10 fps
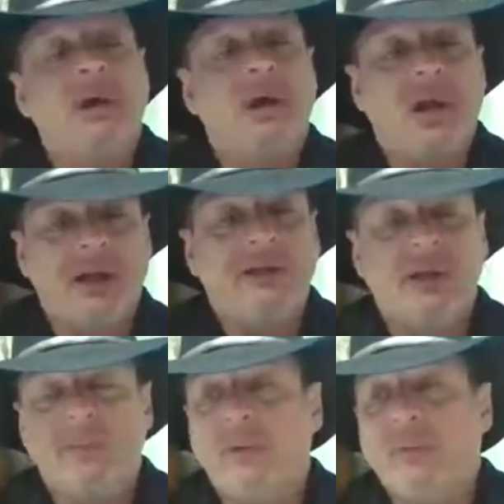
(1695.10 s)

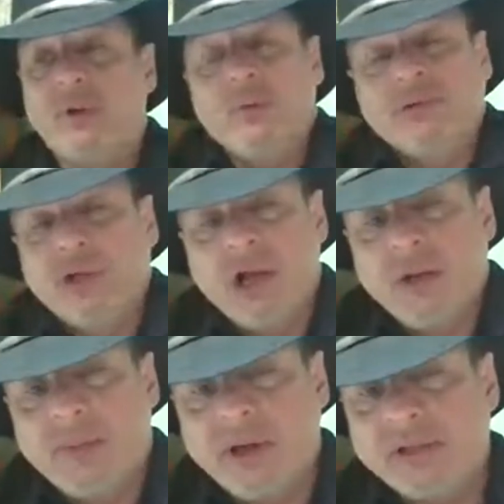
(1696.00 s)
contact me and we'll talk
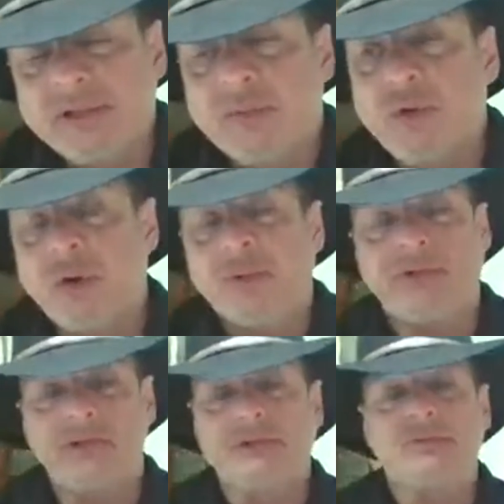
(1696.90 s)
about it some more. But
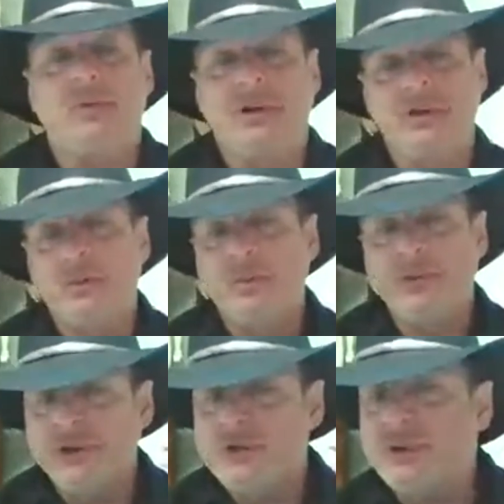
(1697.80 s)
this is one of
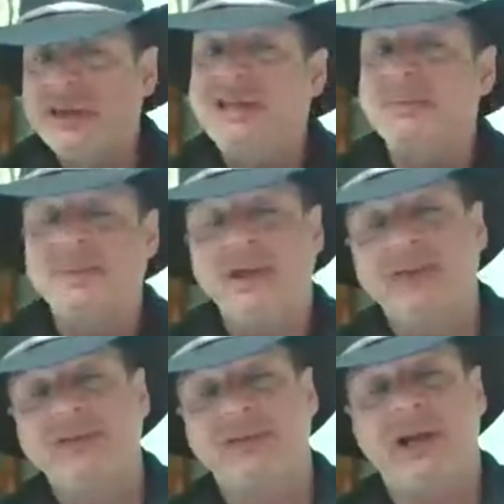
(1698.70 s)
the unique
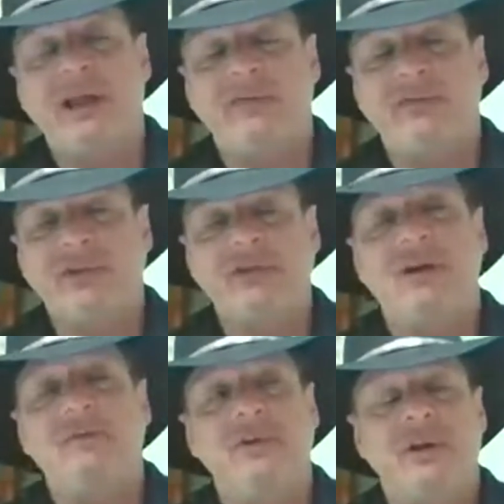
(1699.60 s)
methods that I have
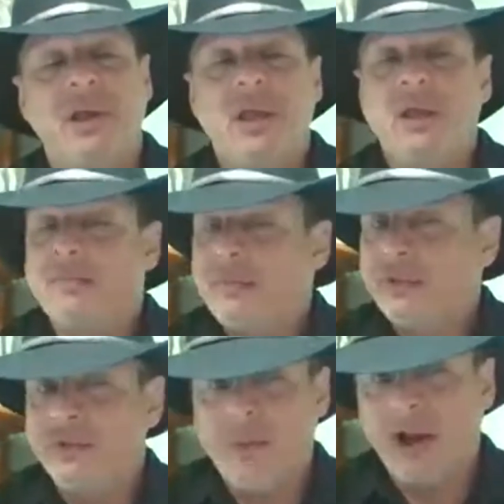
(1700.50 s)
discovered
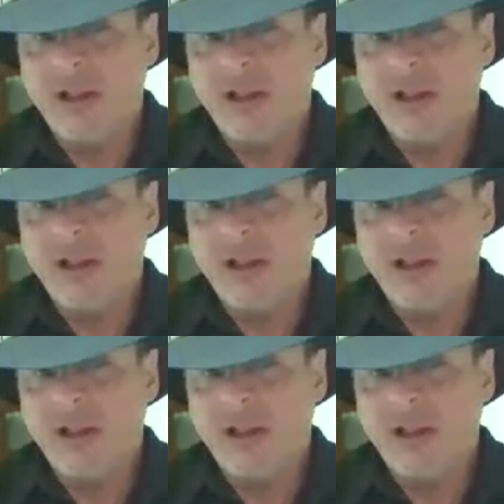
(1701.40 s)
through my